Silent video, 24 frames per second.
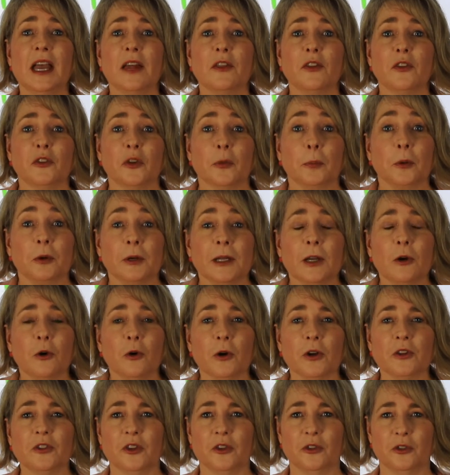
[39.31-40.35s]
The Supreme
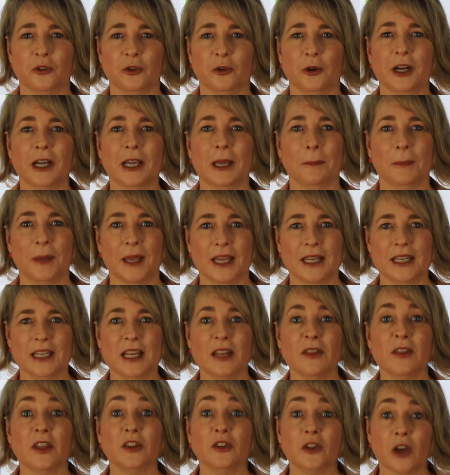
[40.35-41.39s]
Court's historic
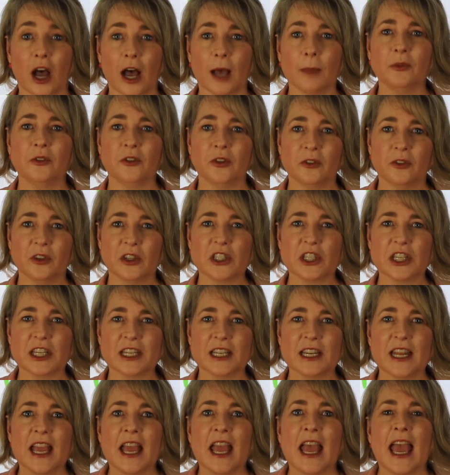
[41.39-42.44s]
opinion, the Dobbs
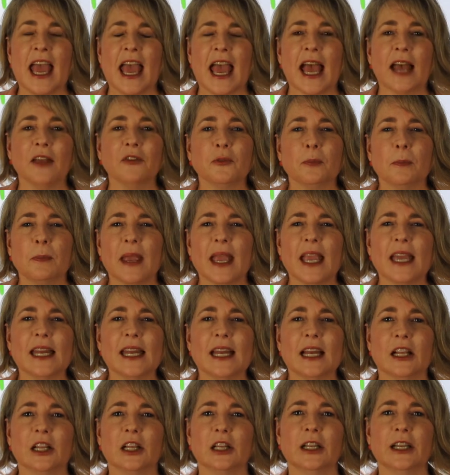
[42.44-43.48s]
decision, has made
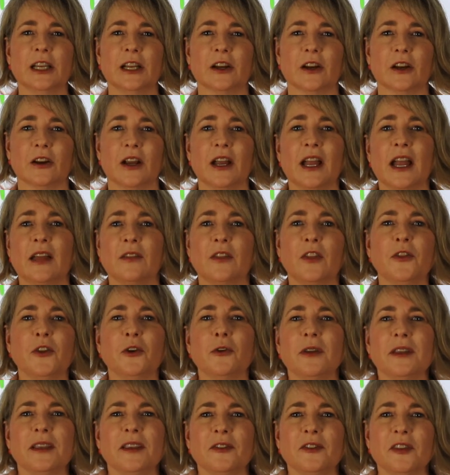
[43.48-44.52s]
it clear that
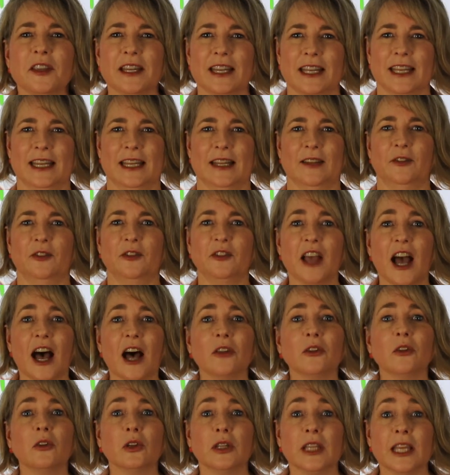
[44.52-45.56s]
there isn't any
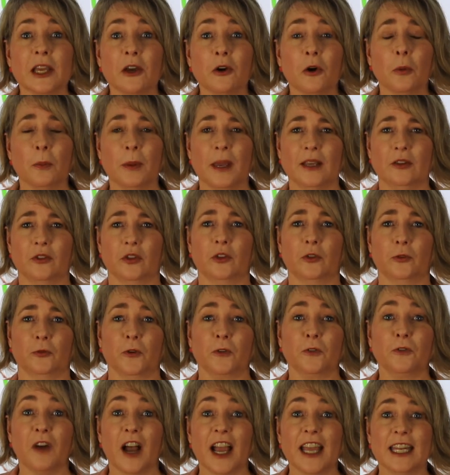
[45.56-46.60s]
sound legal basis
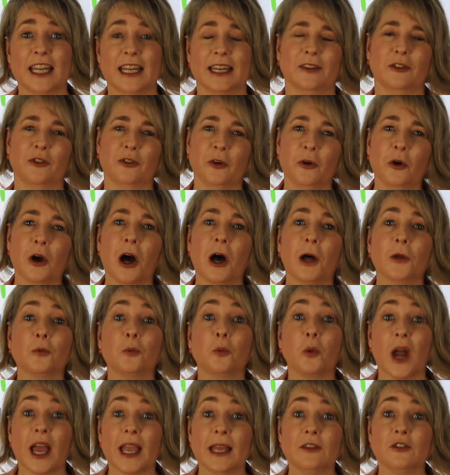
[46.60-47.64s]
for finding a
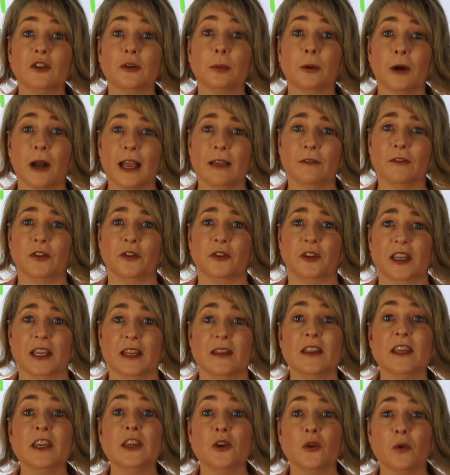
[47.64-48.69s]
so-called right to privacy
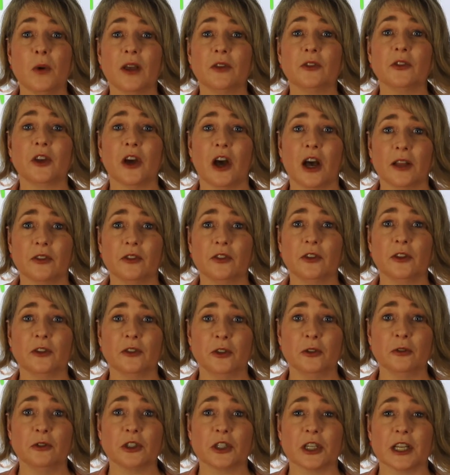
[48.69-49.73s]
in the U.S.
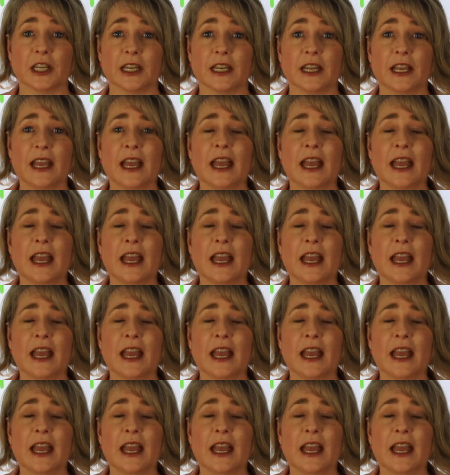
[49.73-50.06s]
Constitution.